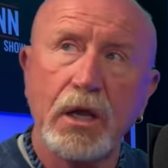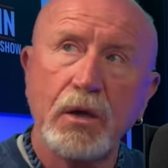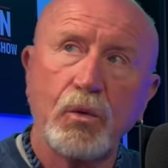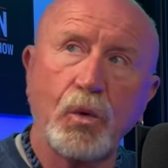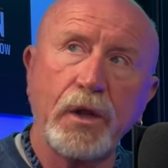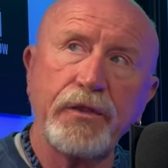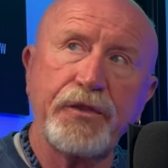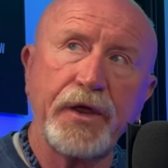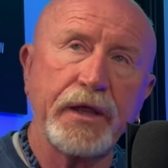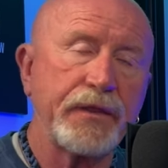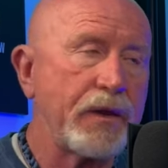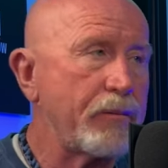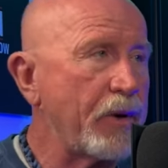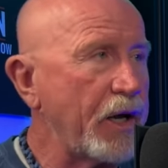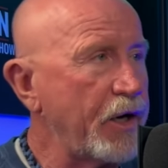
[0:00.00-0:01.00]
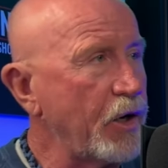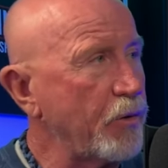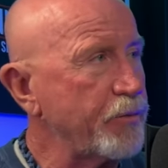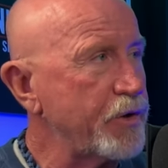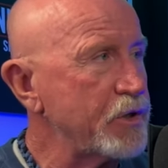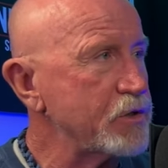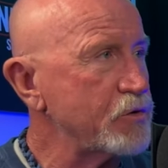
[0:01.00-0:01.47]
One thing that might help
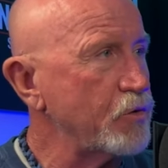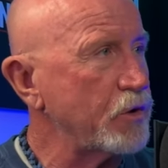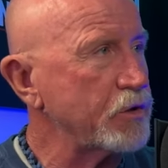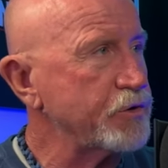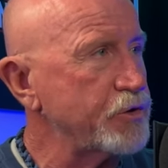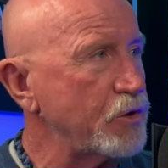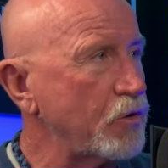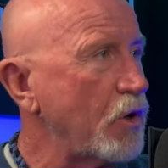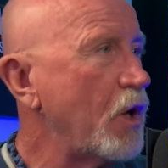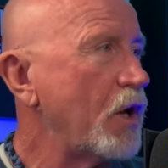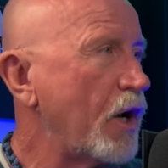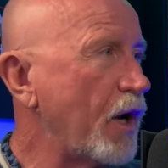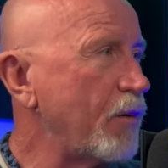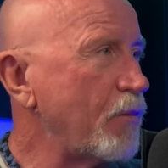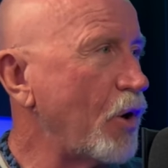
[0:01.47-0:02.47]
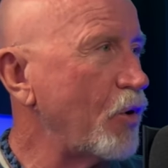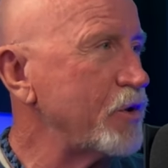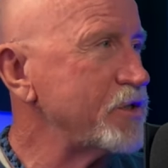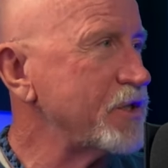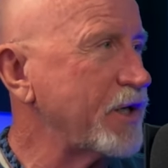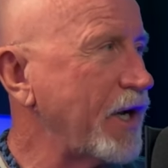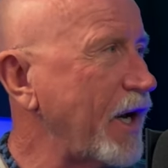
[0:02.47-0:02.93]
this drill too, I'm always
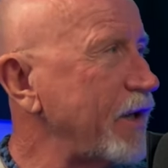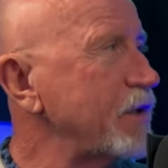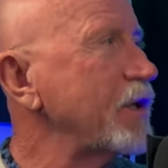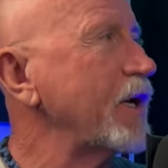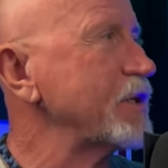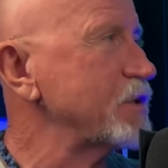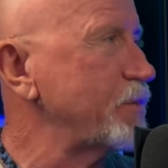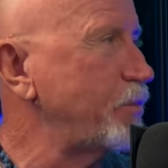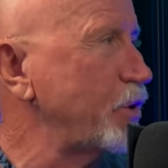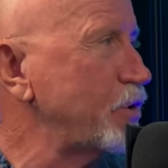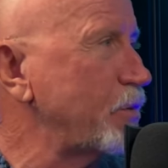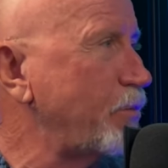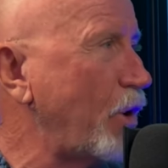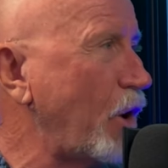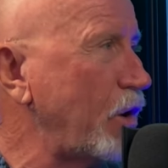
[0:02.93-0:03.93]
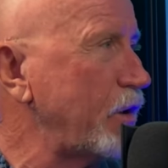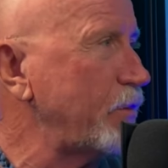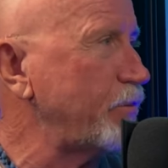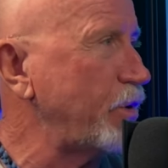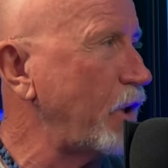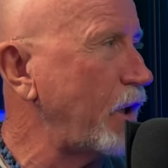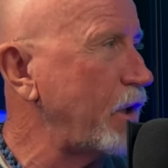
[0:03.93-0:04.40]
the guy that likes to put the ball in
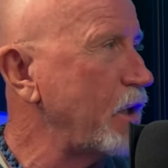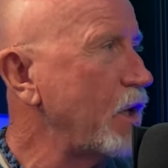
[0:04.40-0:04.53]
play.